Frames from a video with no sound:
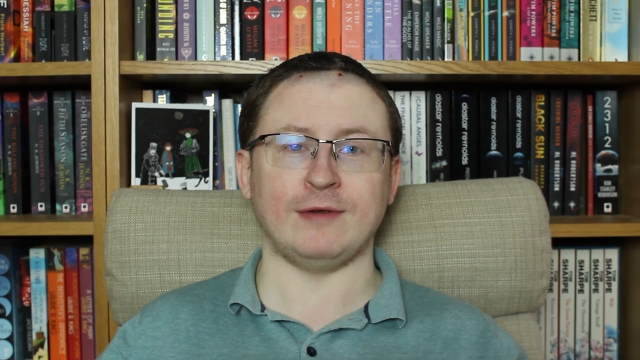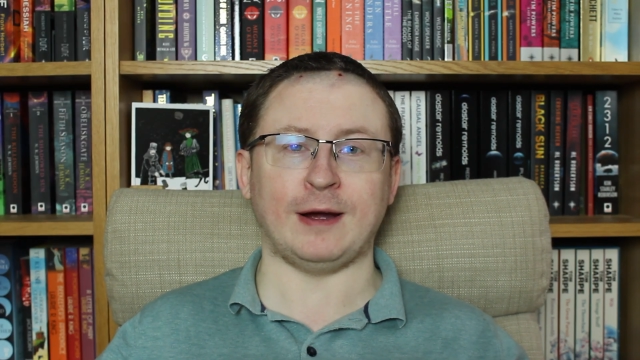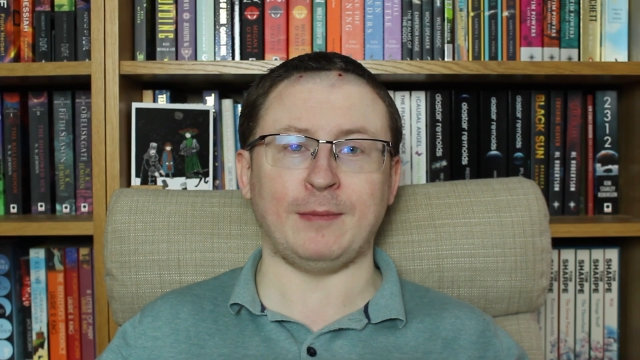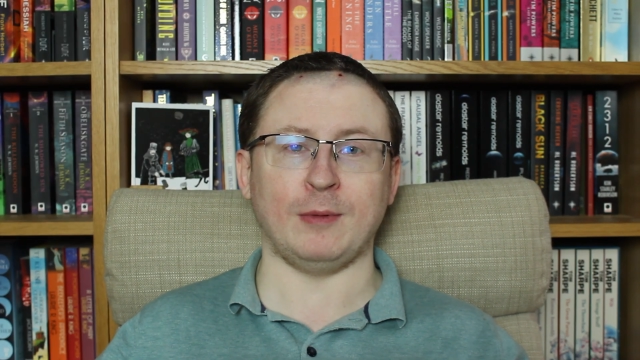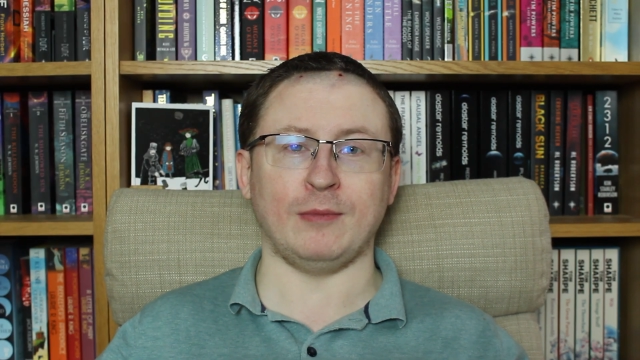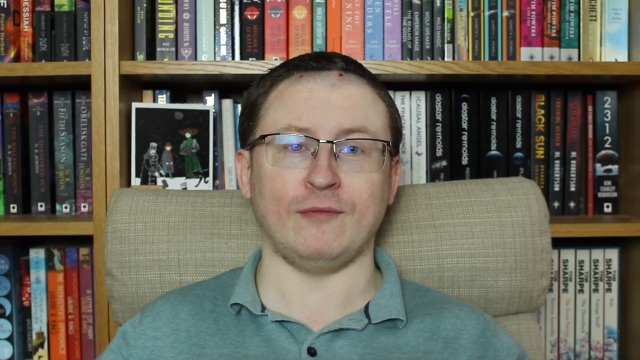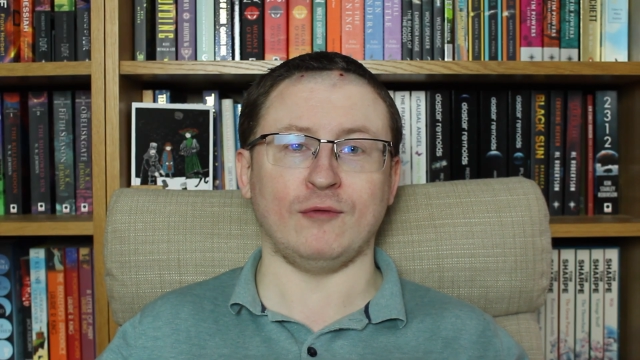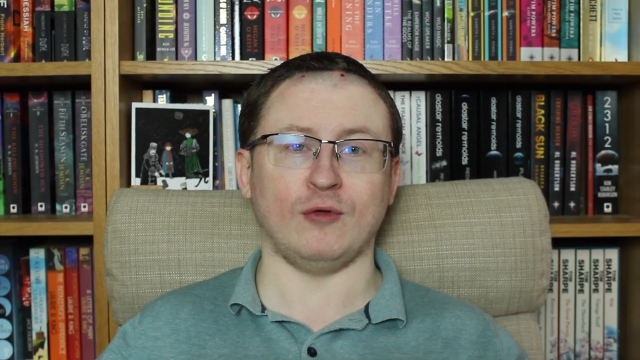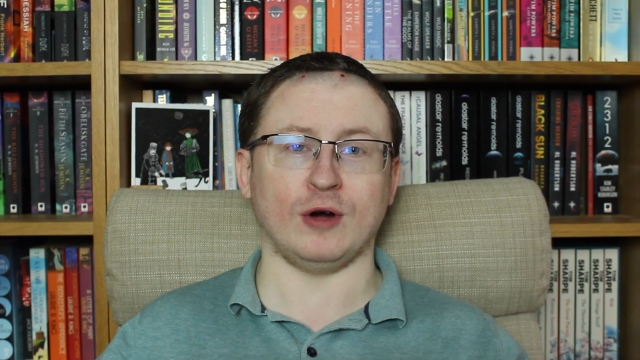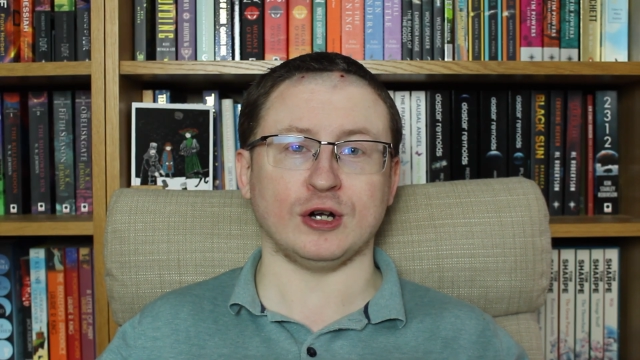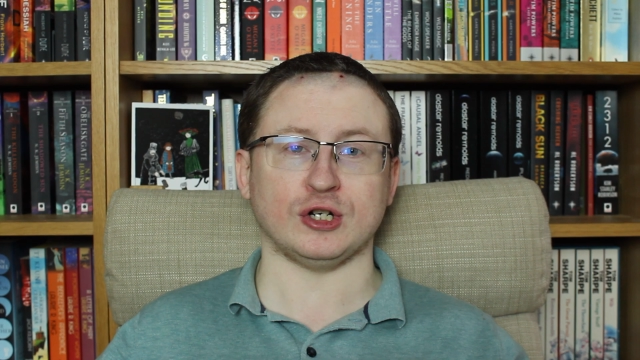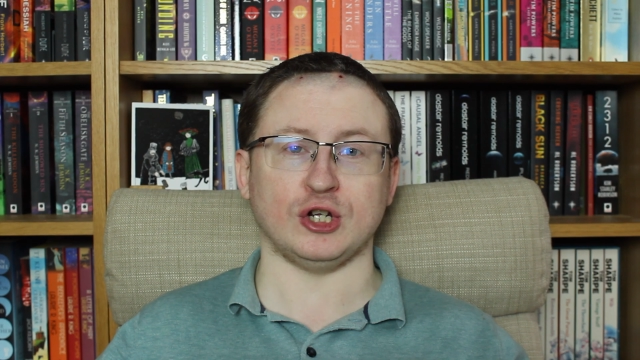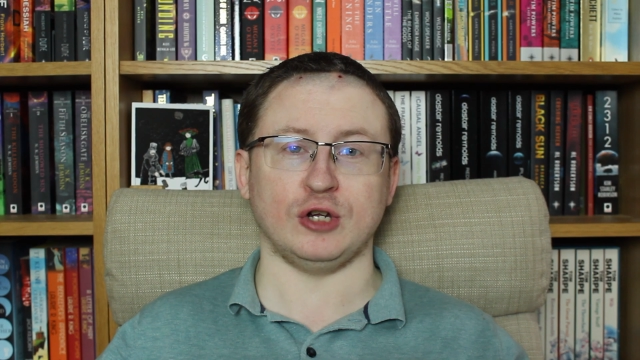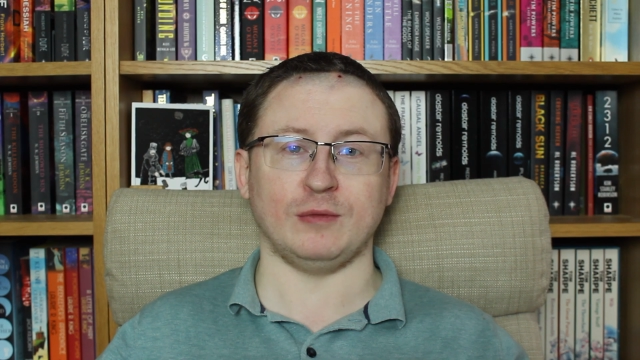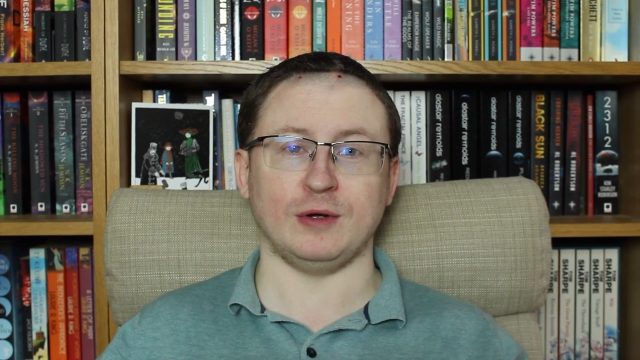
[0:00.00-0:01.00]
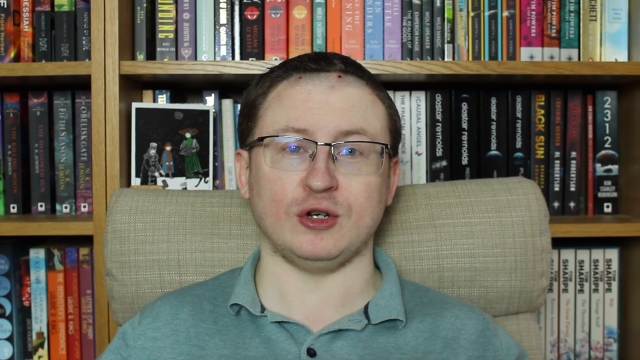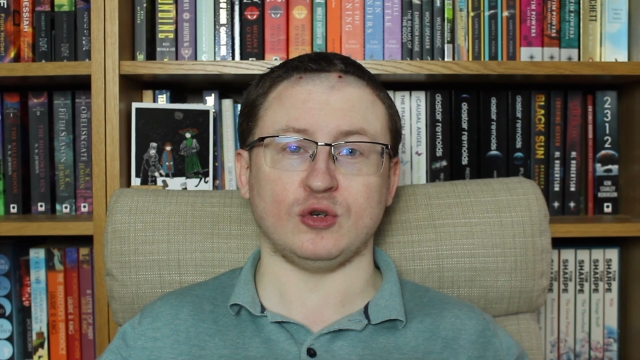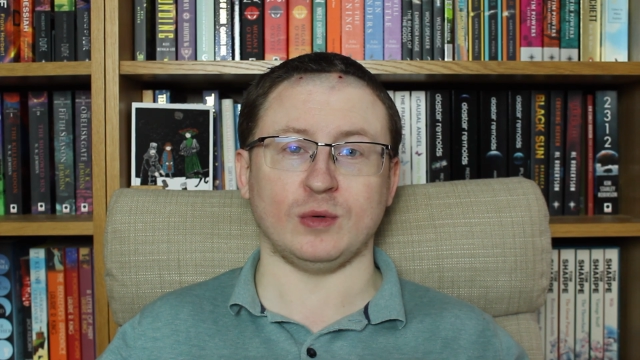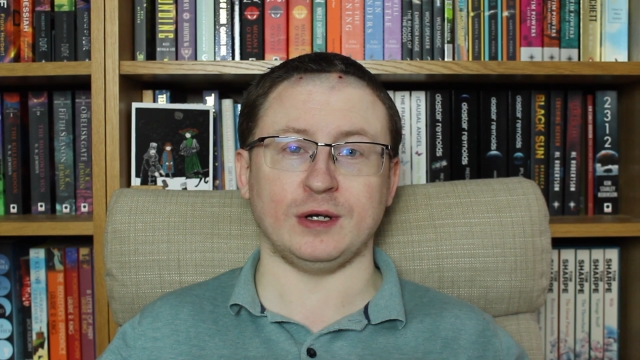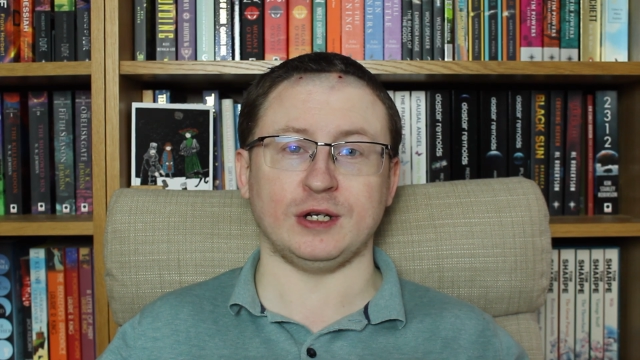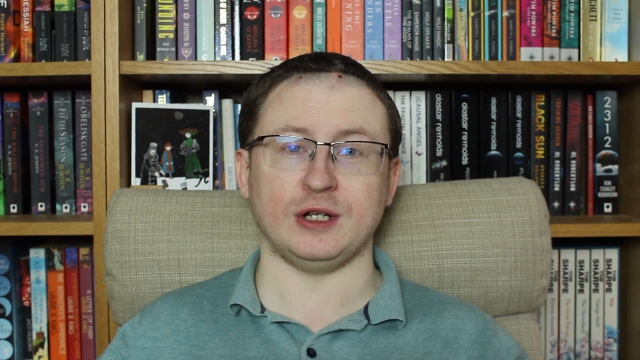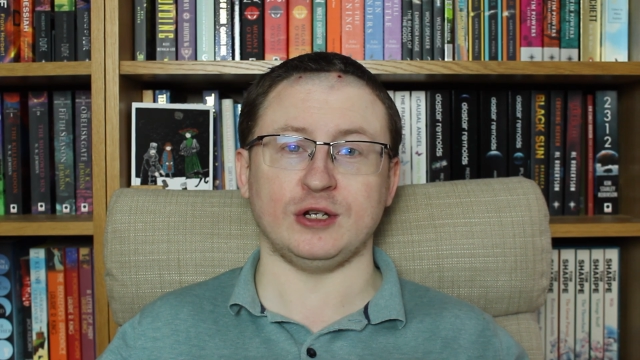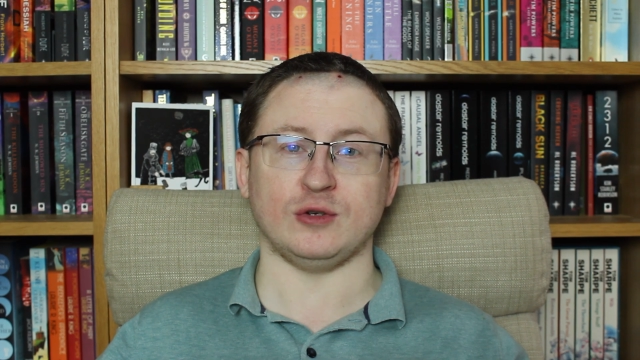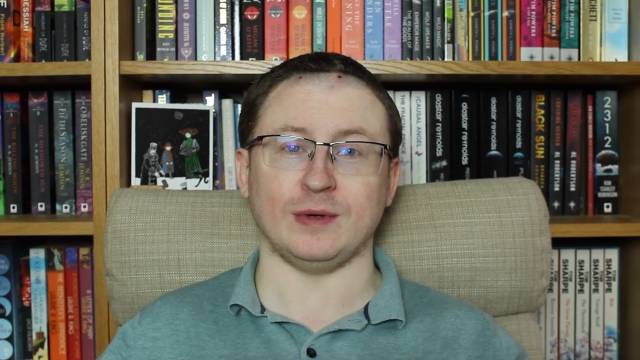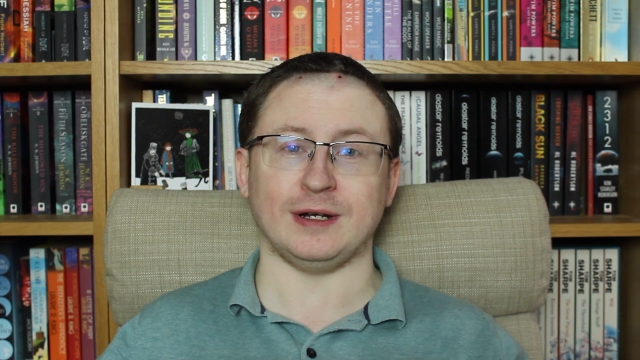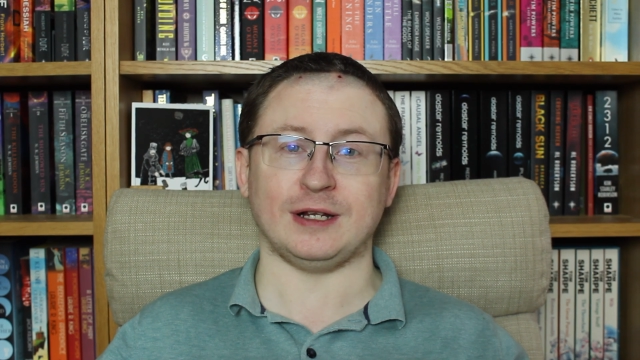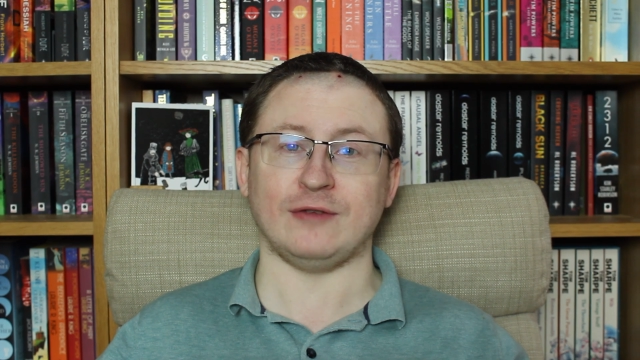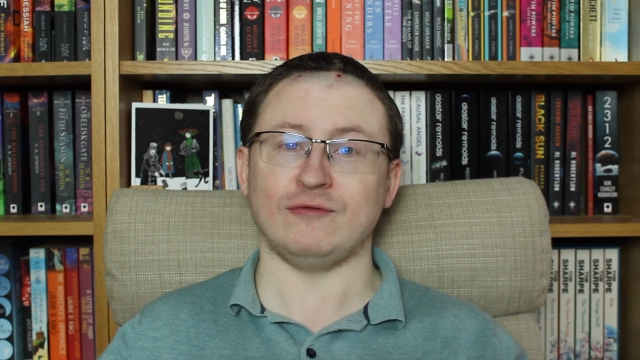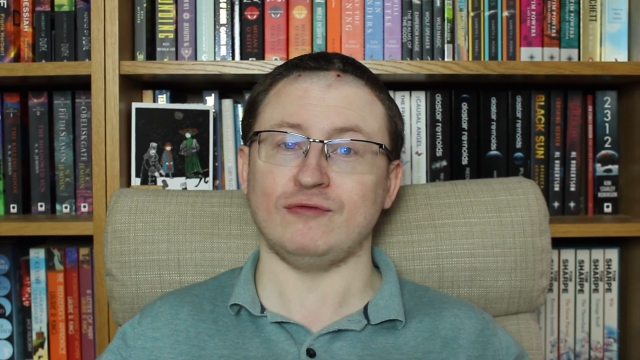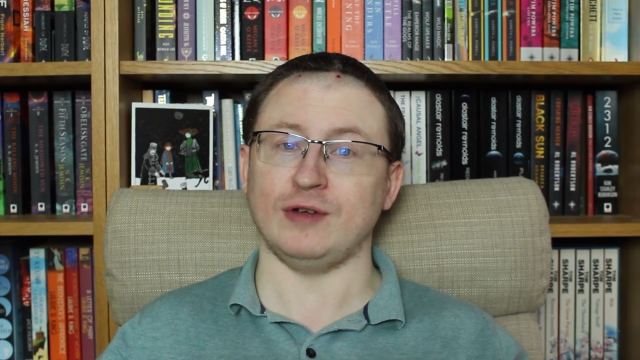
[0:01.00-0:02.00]
wrap up for October
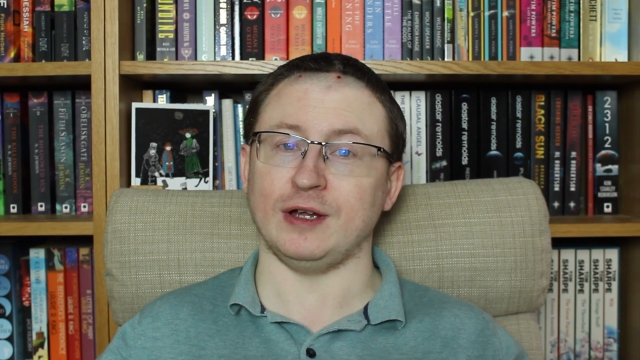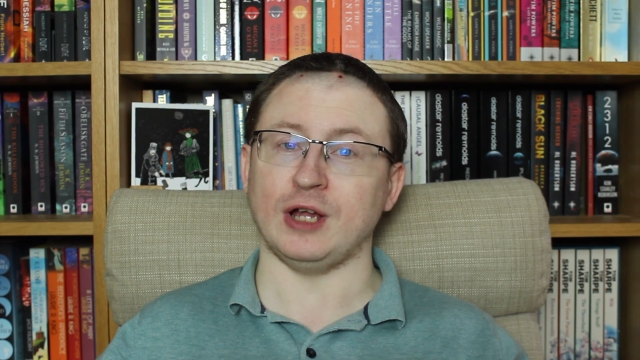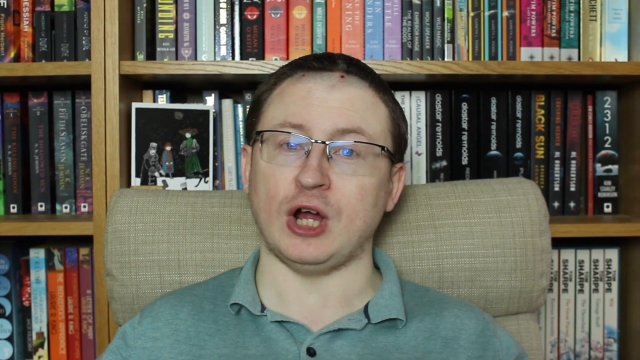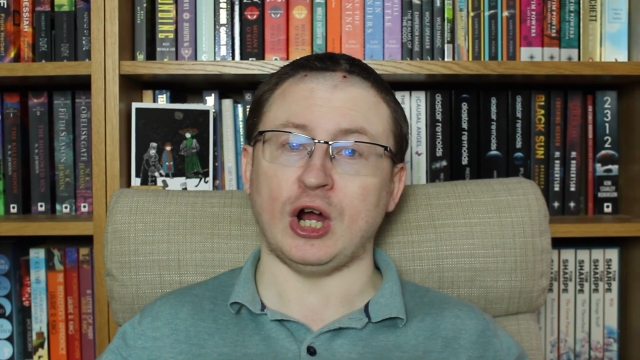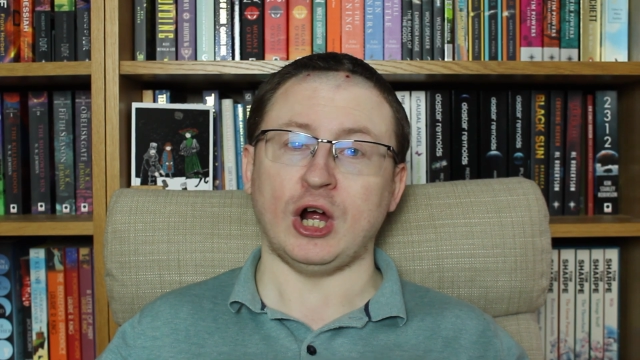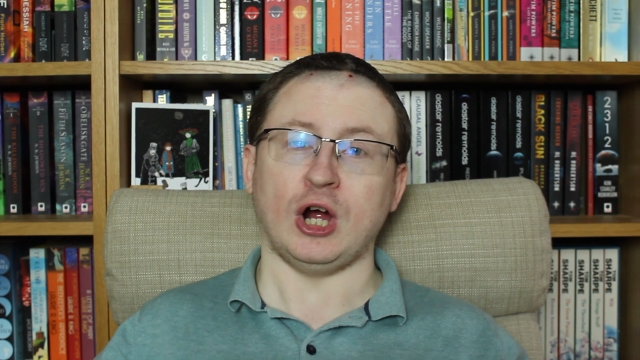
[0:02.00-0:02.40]
2023.